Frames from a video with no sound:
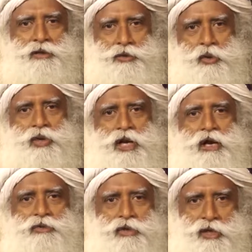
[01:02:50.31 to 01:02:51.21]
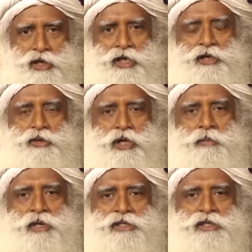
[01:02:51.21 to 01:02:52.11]
throwing out on a day-to-day
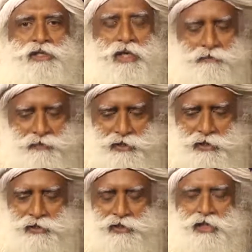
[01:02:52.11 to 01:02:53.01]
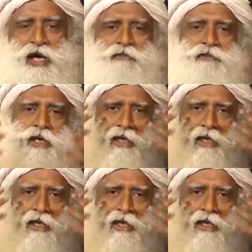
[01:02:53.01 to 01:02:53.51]
basis, their physical stuff,